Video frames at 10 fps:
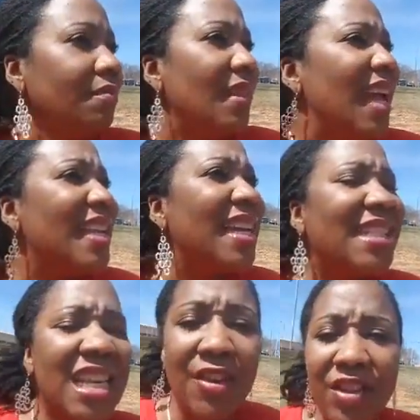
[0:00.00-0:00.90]
It
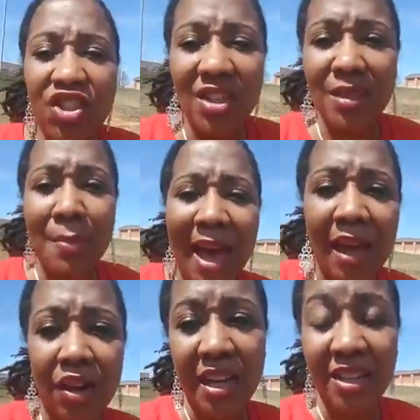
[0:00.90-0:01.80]
doesn't even just
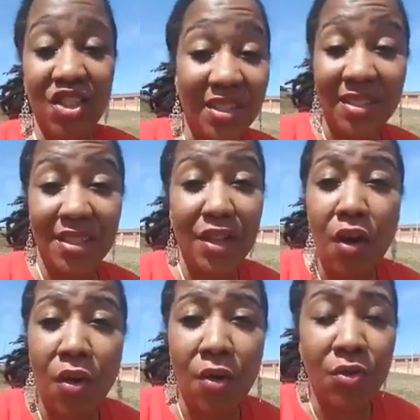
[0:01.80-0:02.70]
matter in just the
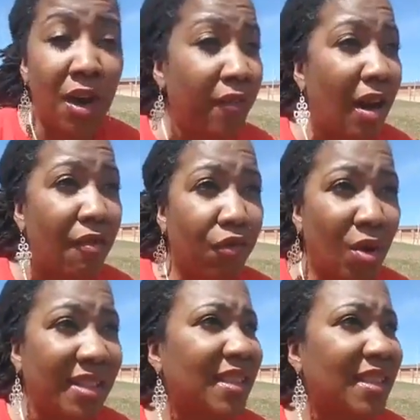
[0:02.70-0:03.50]
tone of our voice.